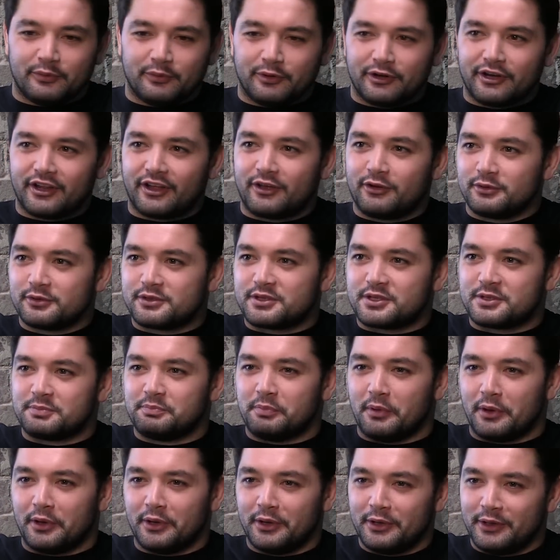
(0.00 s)
What do you call
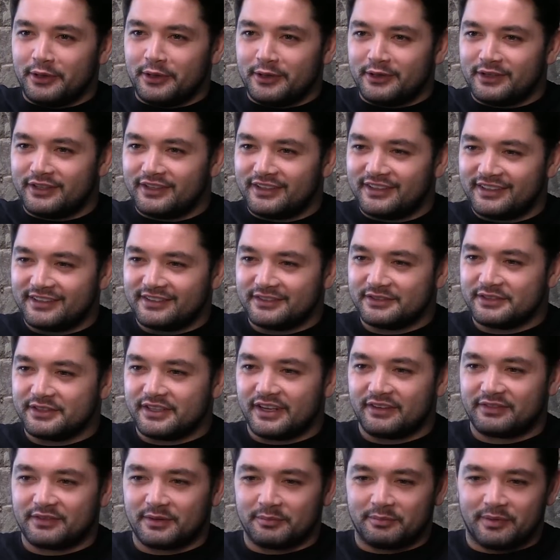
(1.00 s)
spur? You
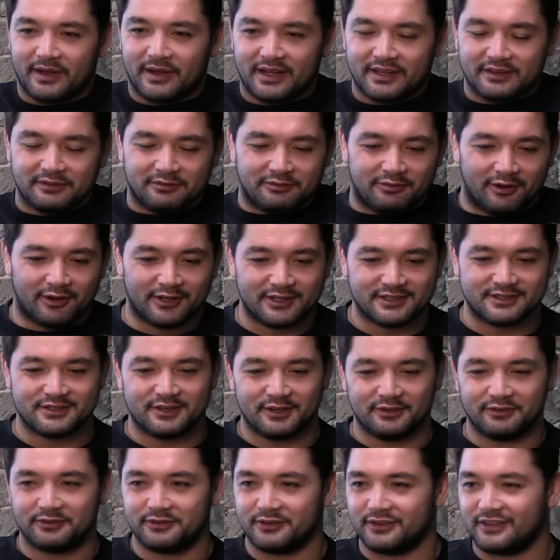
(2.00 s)
have to pay the fines
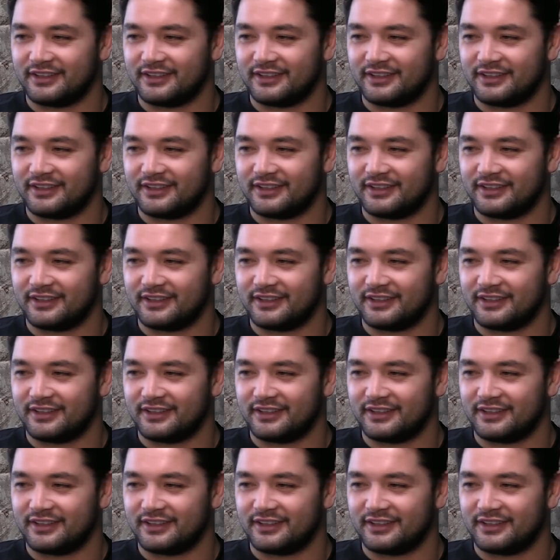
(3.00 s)
off.